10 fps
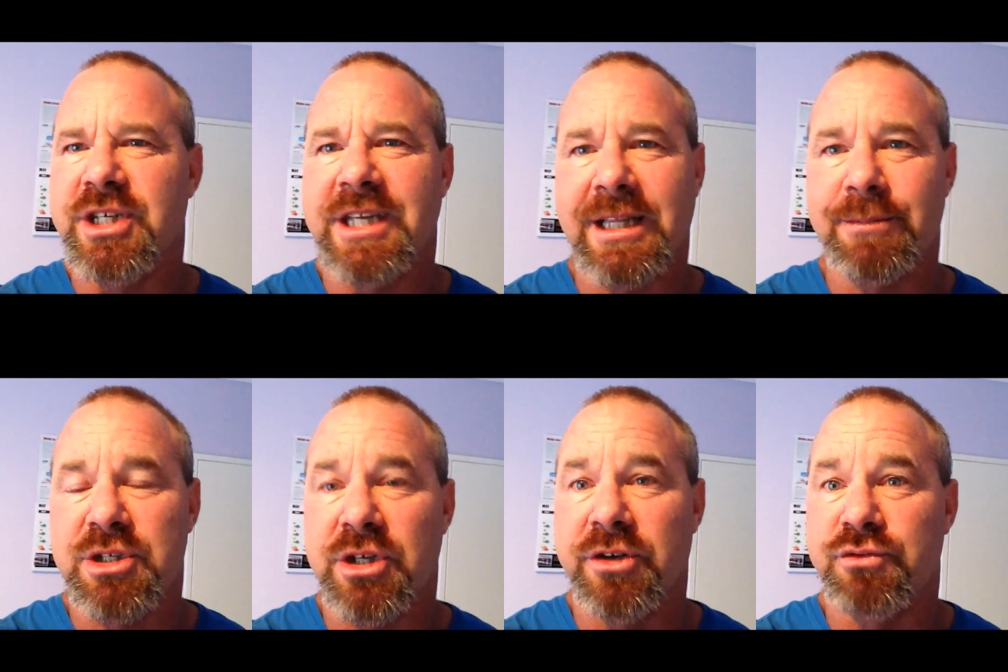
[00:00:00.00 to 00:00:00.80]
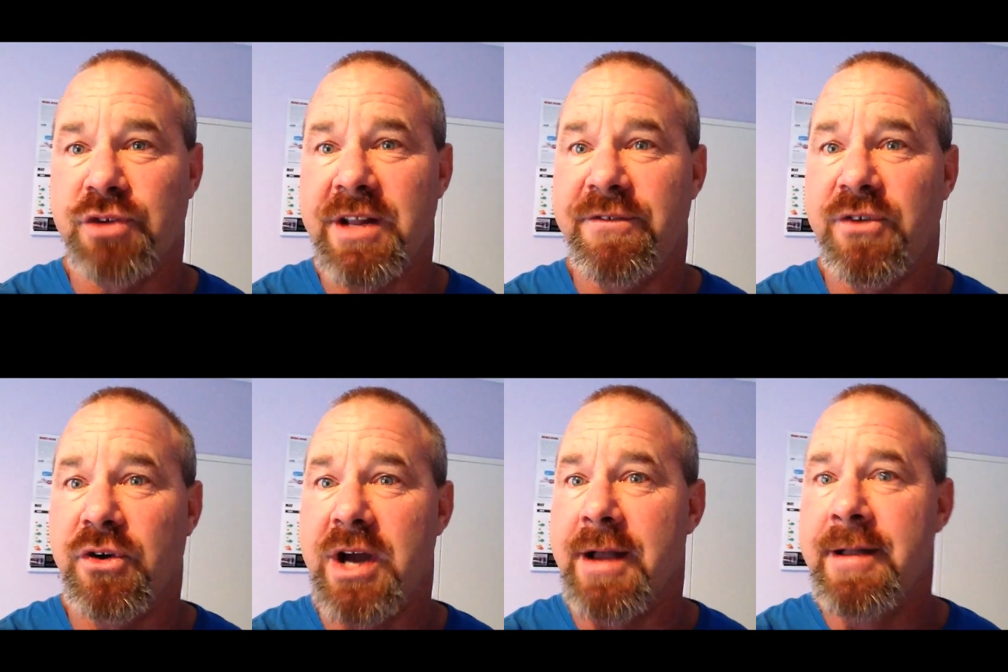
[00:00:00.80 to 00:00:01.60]
to get themselves ready
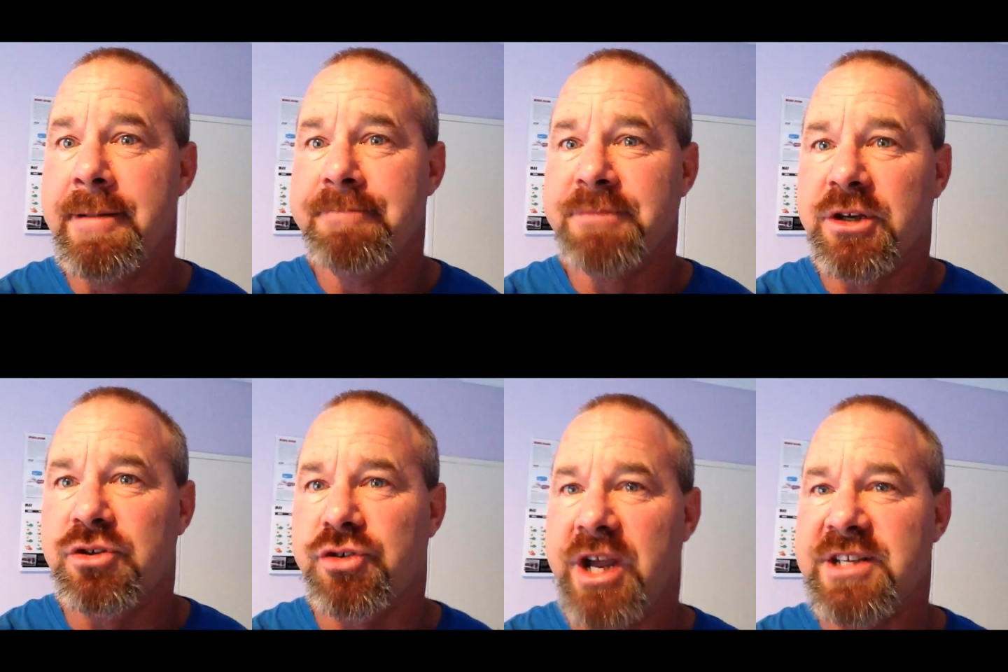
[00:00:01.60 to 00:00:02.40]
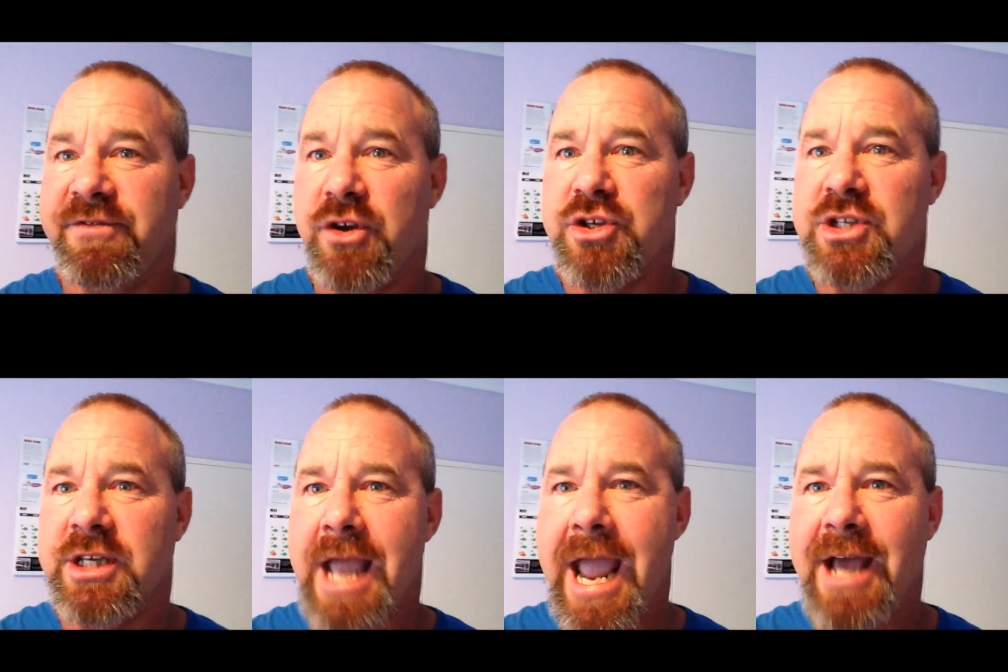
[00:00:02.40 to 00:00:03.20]
for
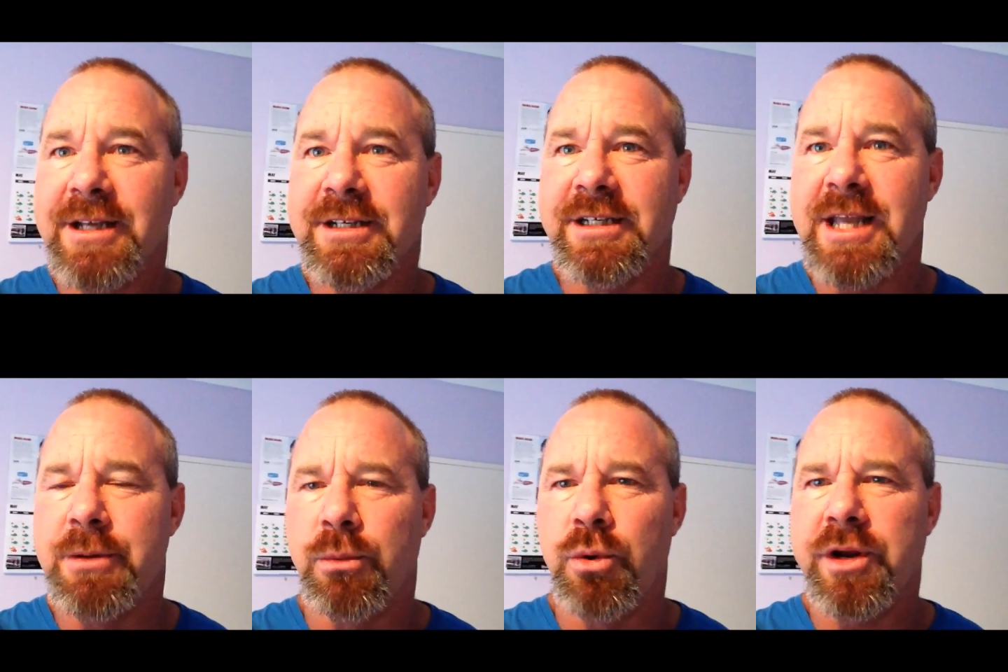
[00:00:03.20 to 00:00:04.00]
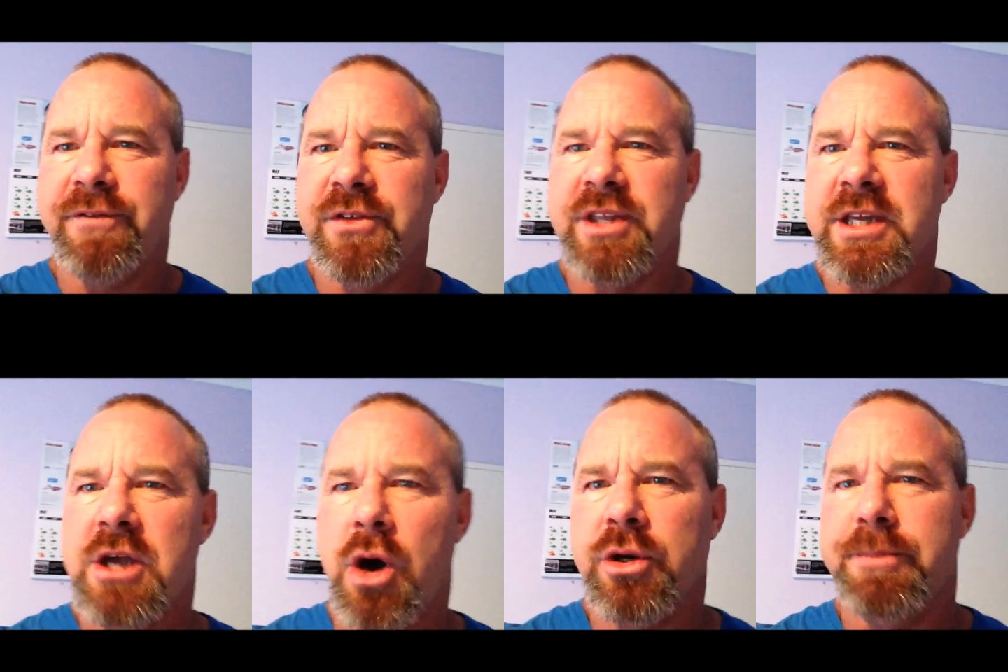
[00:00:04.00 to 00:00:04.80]
transversing out into deeper water for the
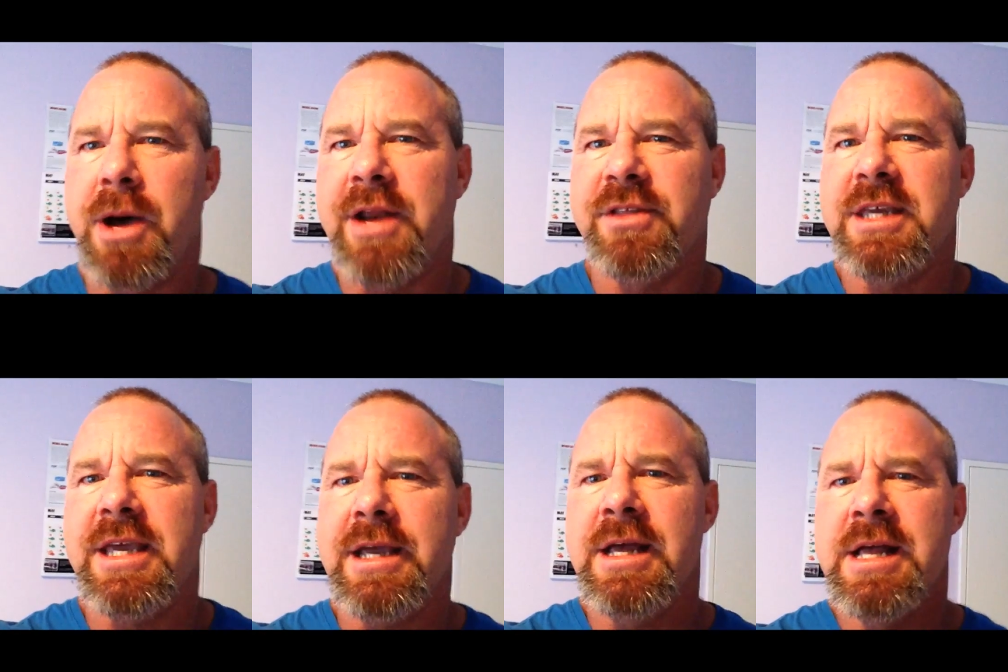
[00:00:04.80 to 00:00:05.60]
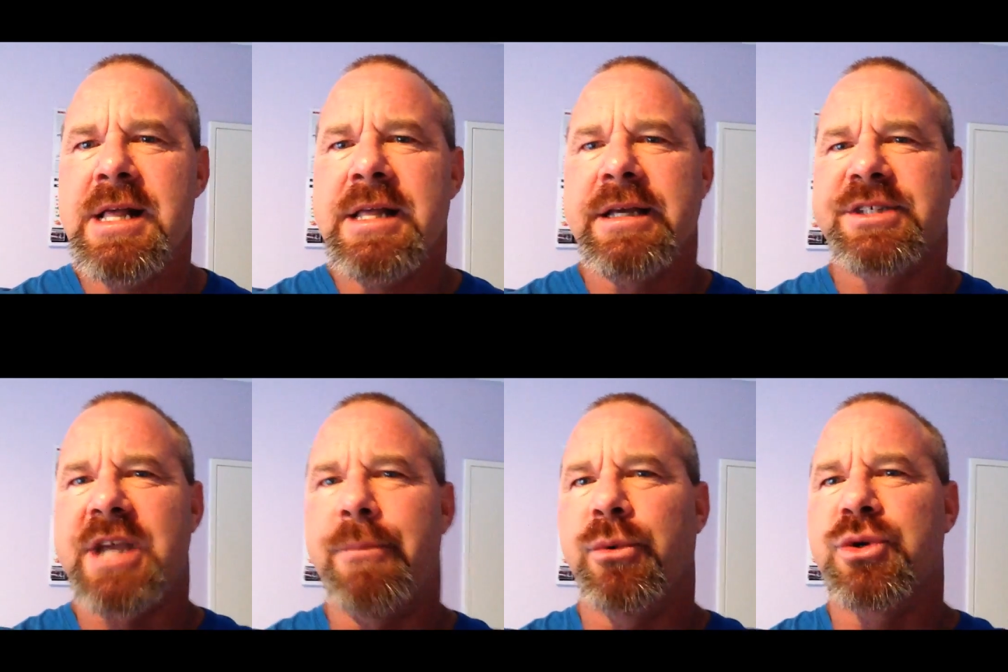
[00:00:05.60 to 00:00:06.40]
colder part of the year.
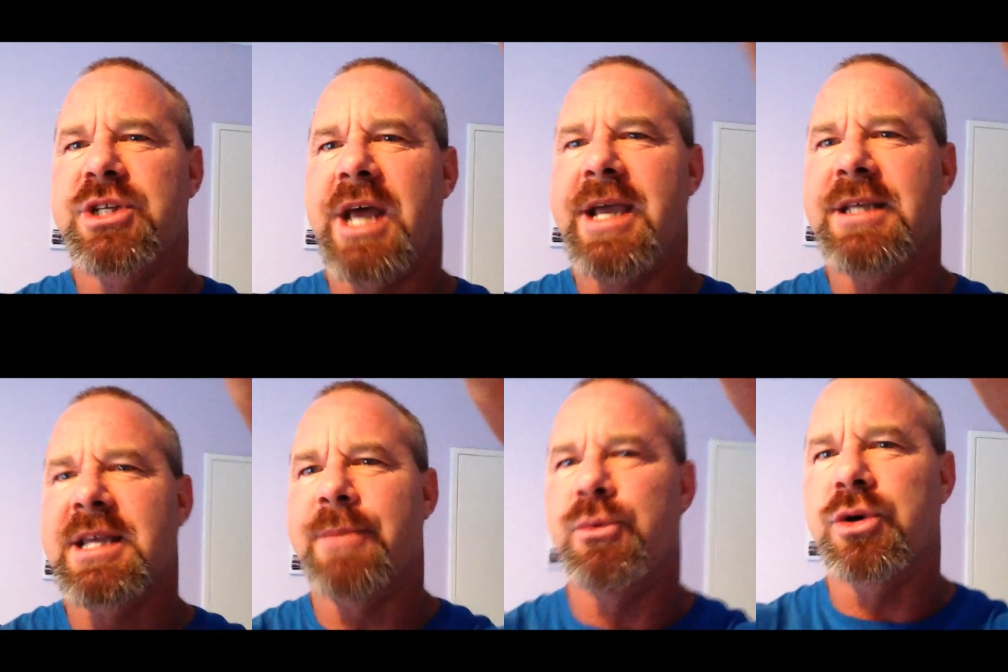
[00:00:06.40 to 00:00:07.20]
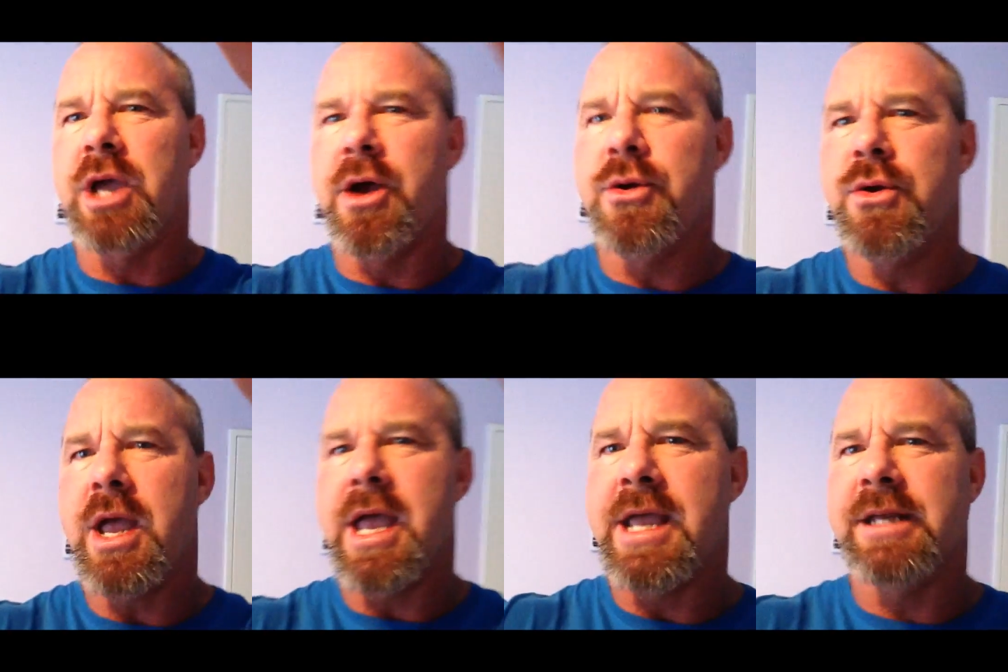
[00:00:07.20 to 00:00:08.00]
Some will stay, some will go,
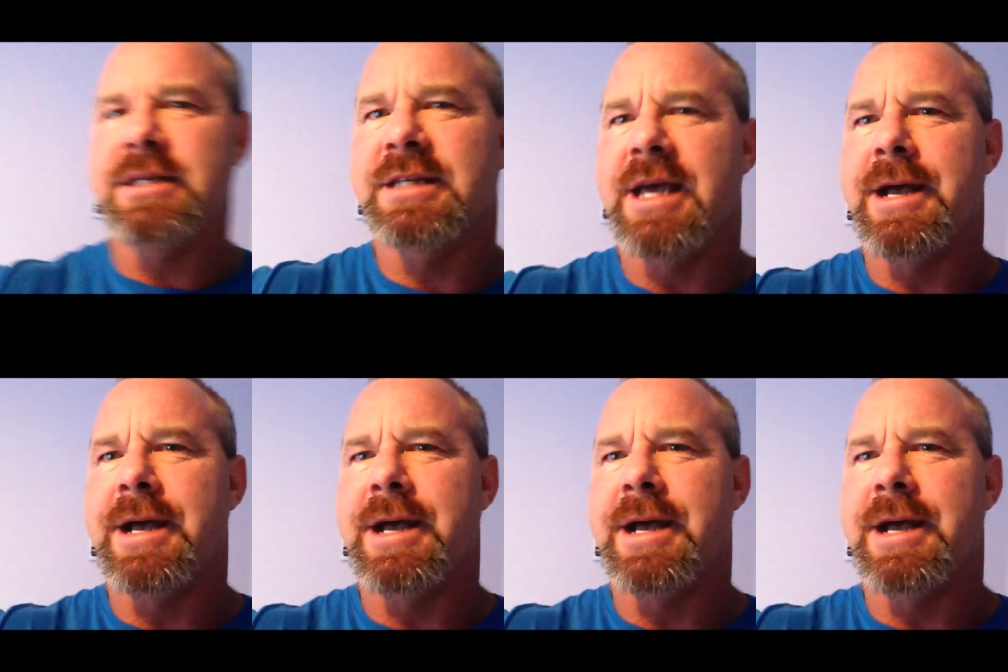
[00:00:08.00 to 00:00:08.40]
and